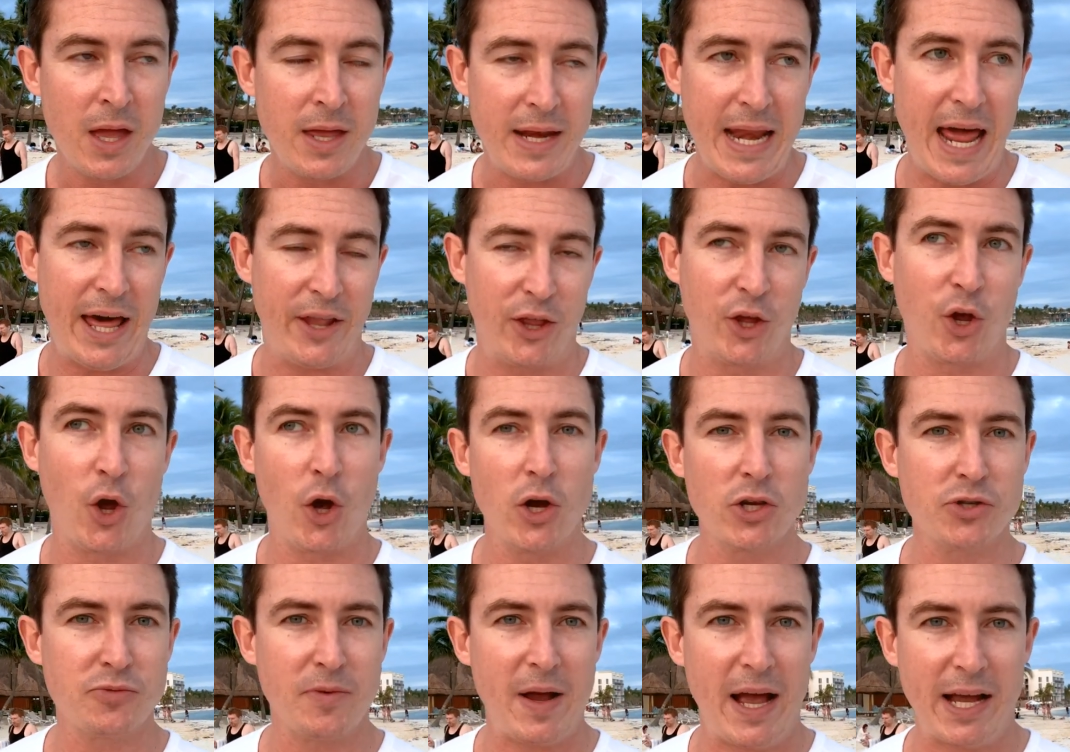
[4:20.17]
Now, the
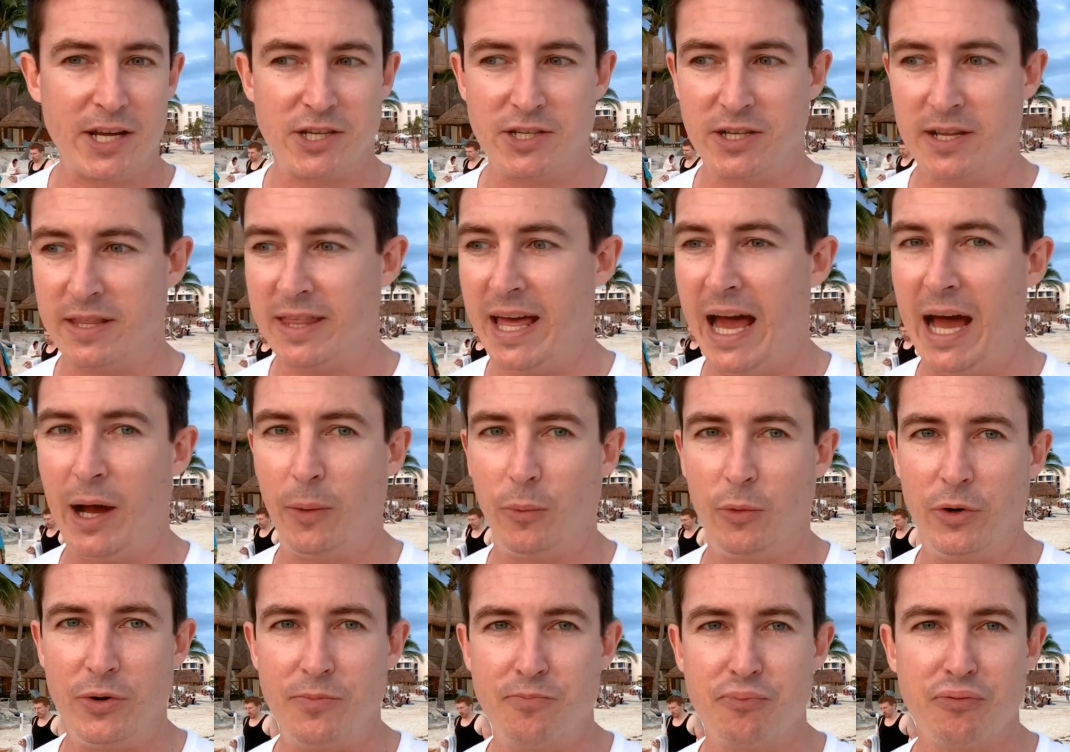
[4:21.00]
girl's reaction to that
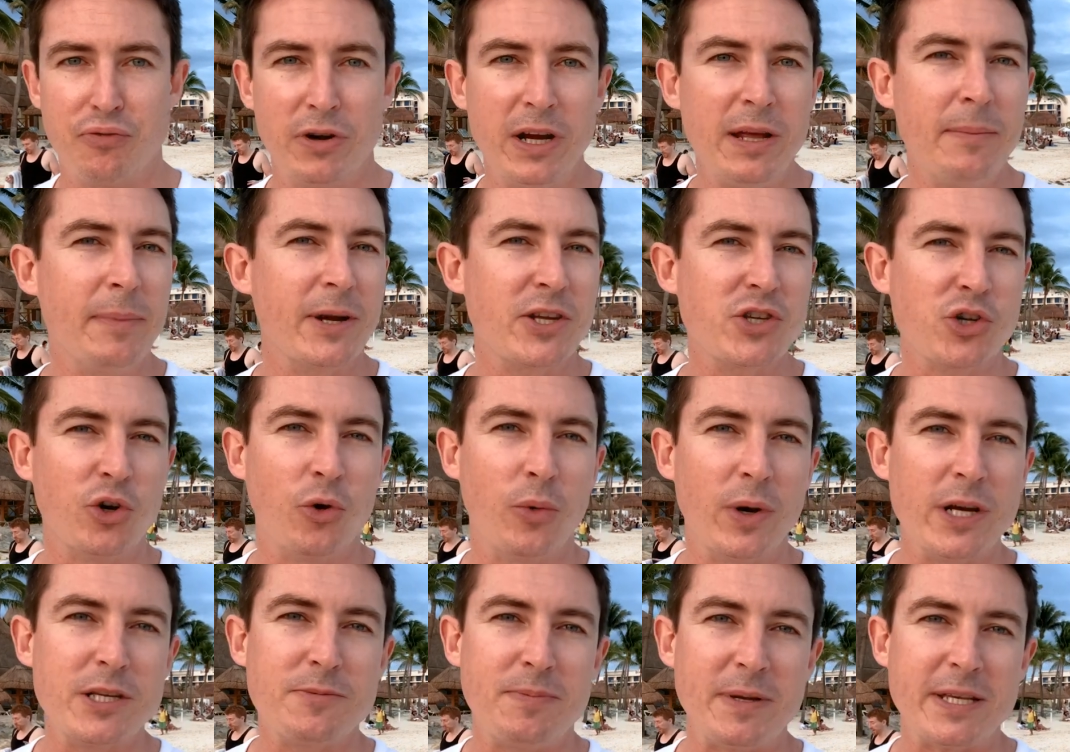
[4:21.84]
would pretty much
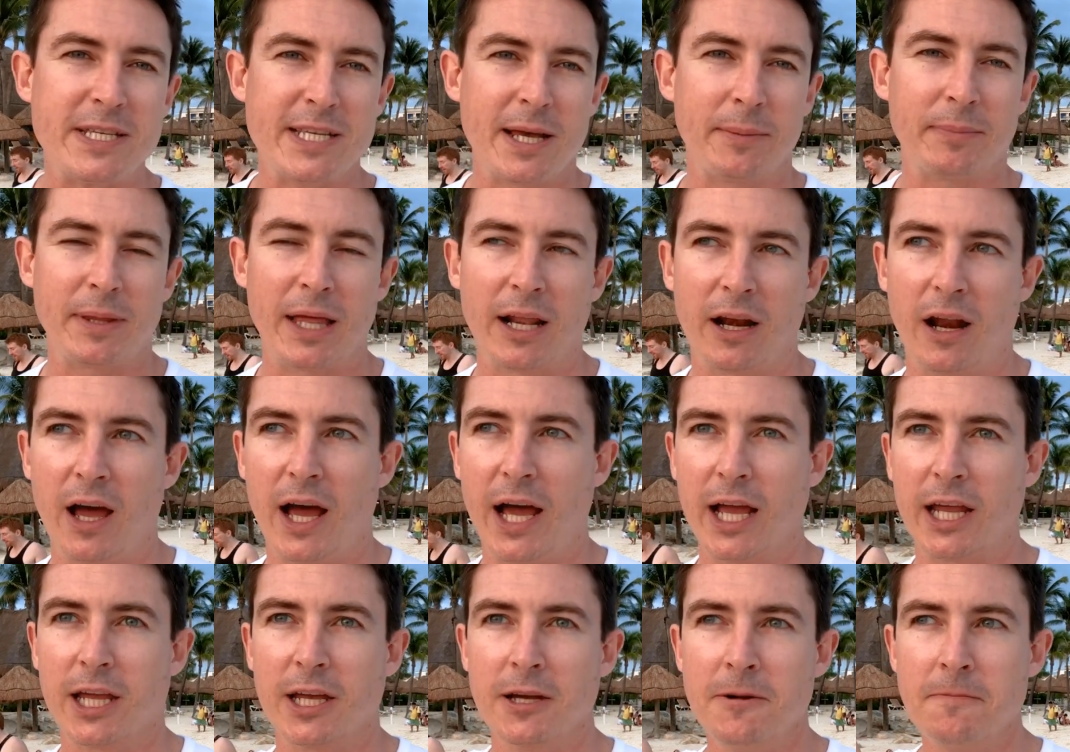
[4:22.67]
always be something
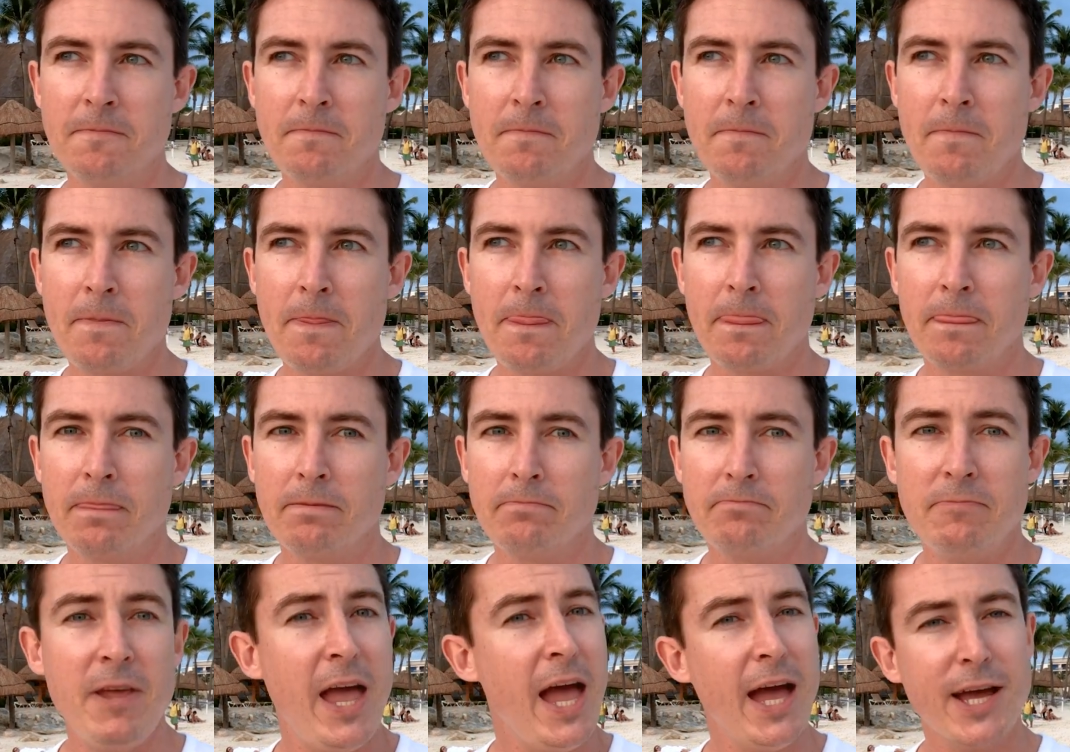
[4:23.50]
like,
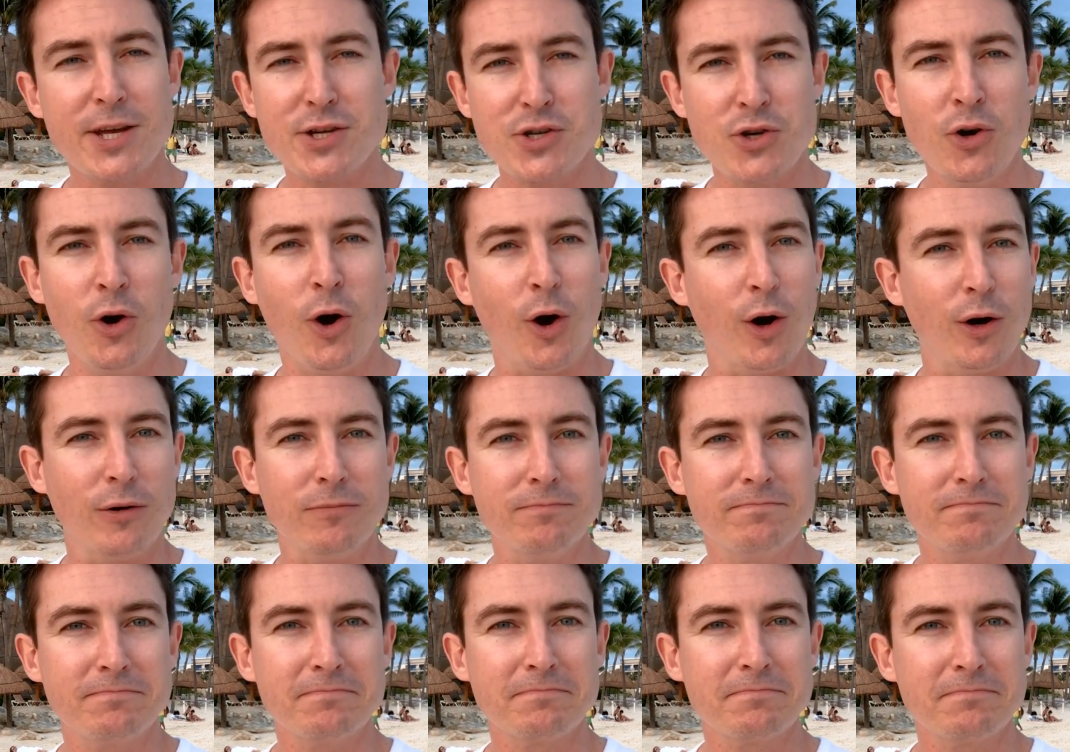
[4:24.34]
yeah, sure.
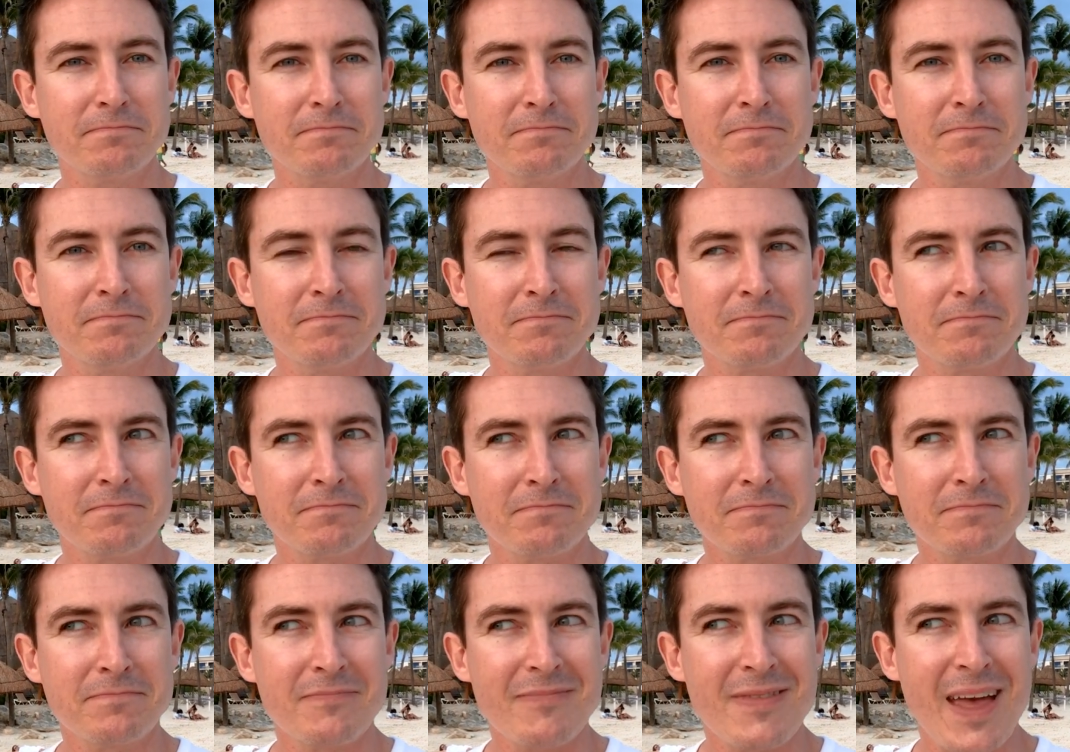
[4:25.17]

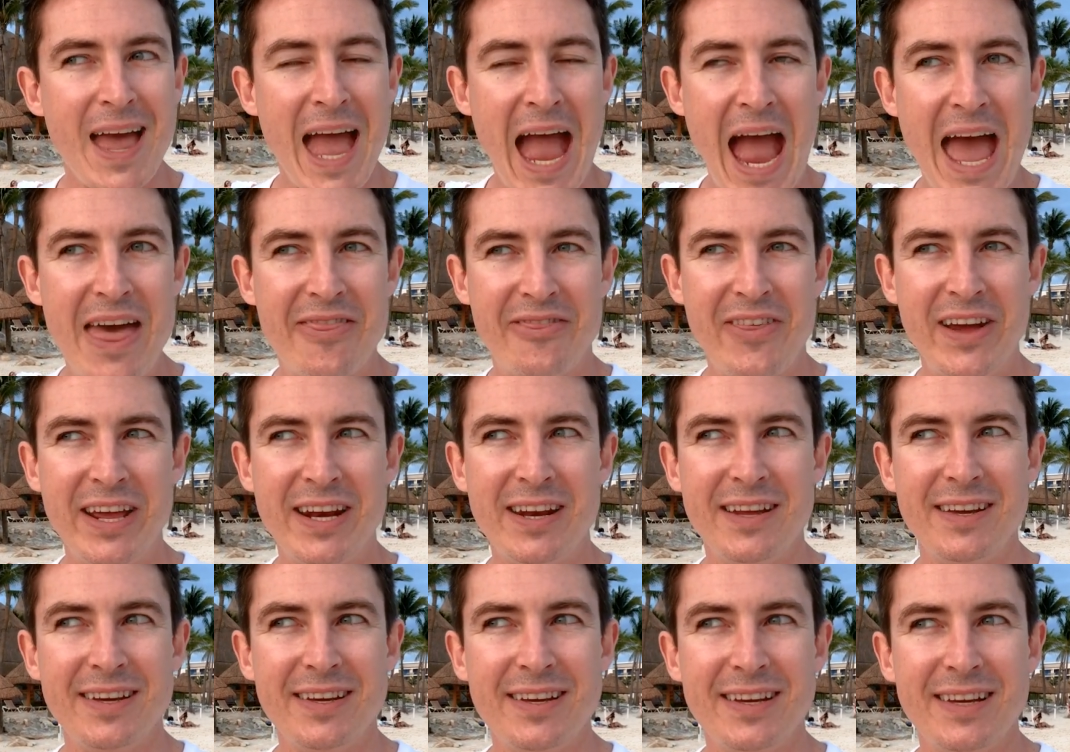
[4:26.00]
And
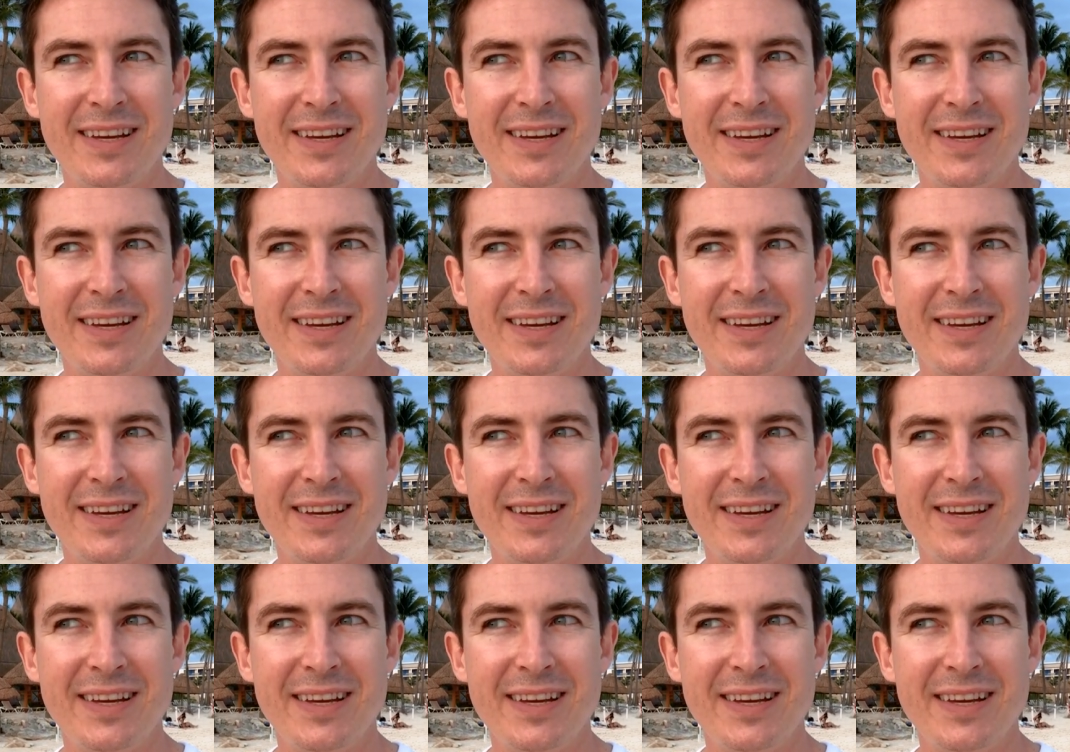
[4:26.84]
then